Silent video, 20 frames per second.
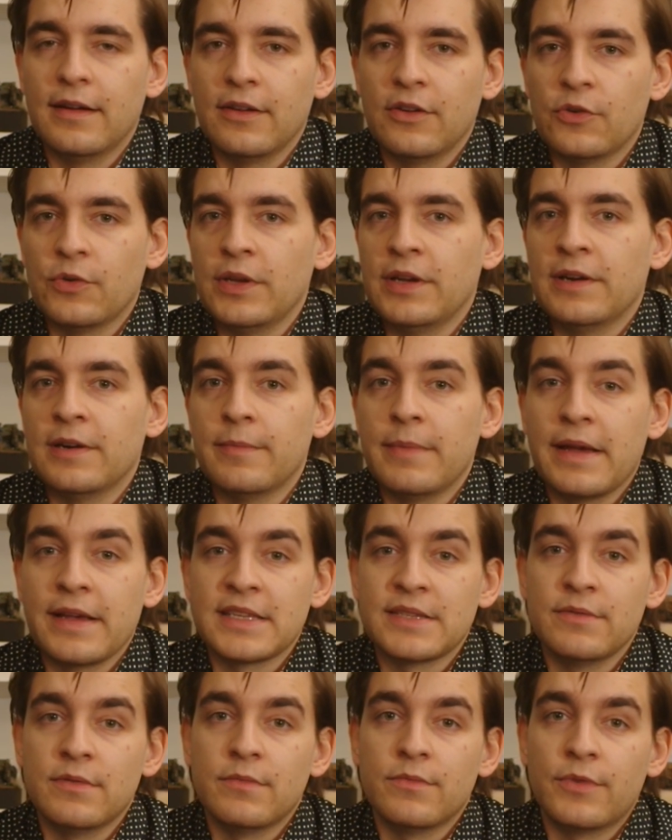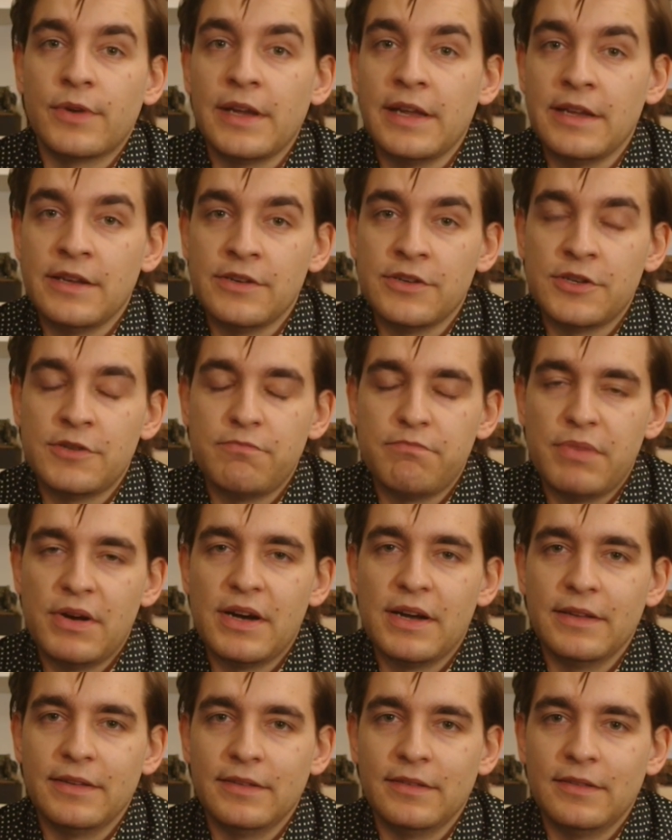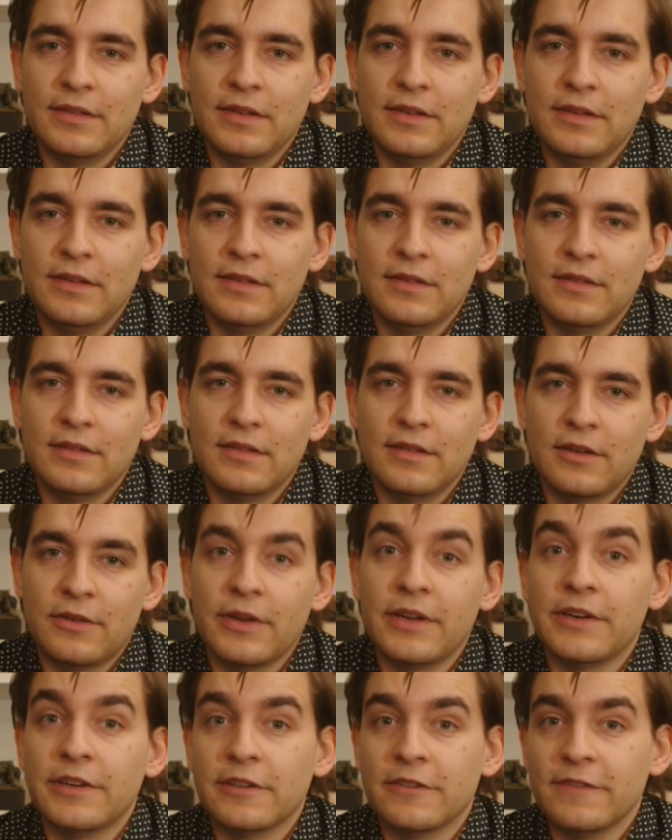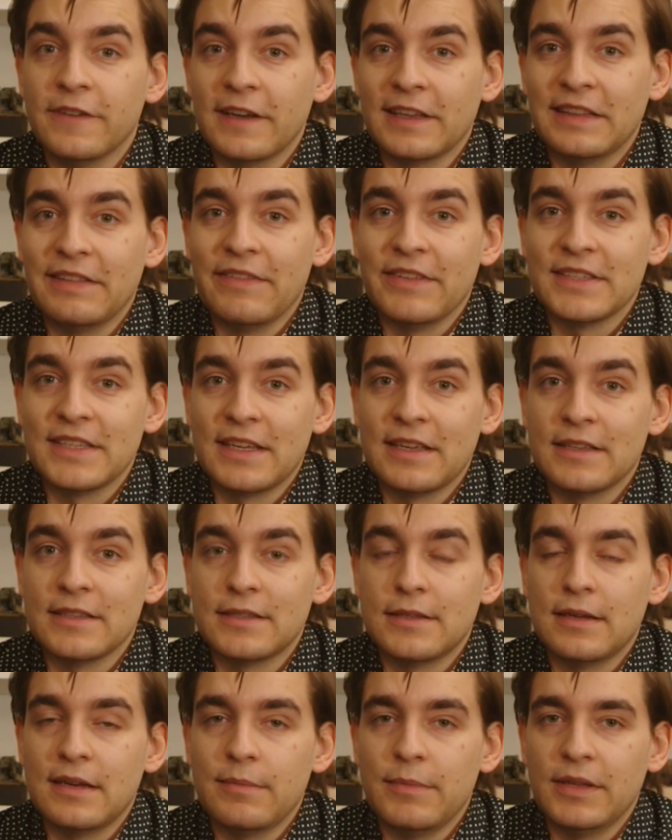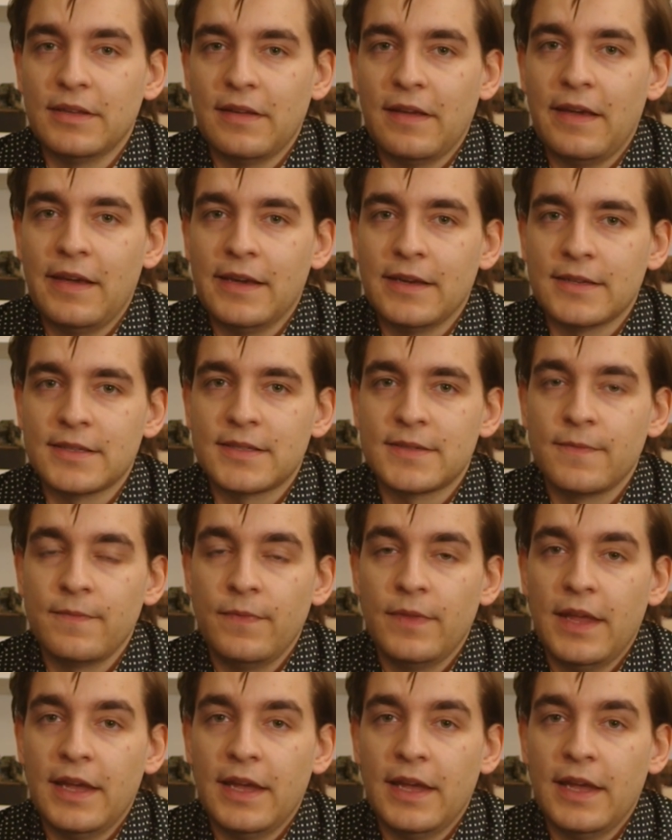greater maximum range, but the greater effectiveness against enemy tanks